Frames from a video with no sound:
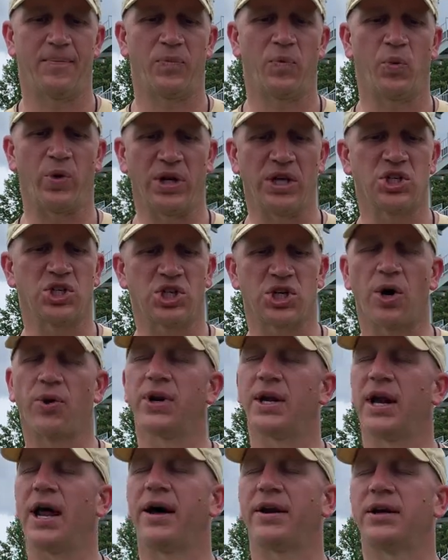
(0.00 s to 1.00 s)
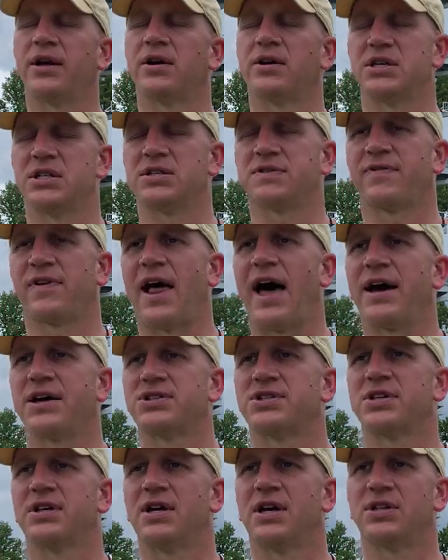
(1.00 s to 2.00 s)
When he's shown it out here, he's
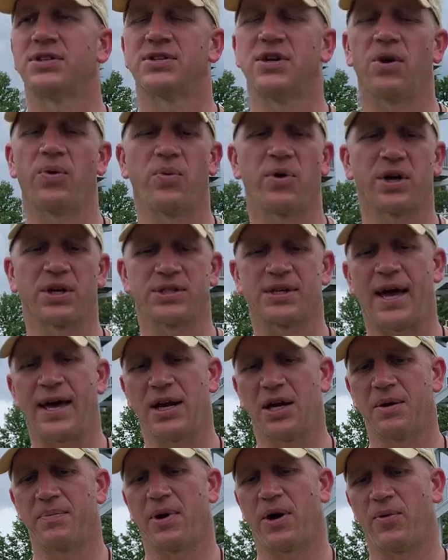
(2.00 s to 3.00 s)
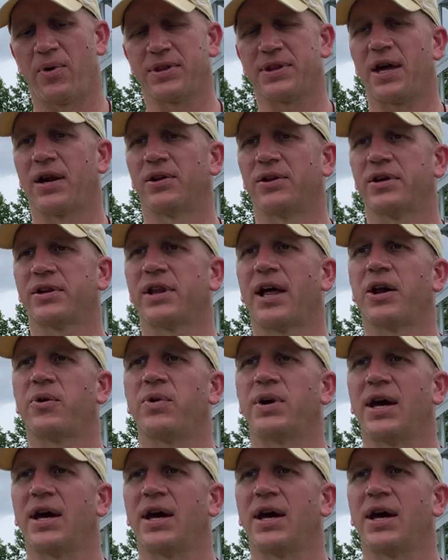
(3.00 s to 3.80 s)
flashed, and so we're excited about what that'll look like.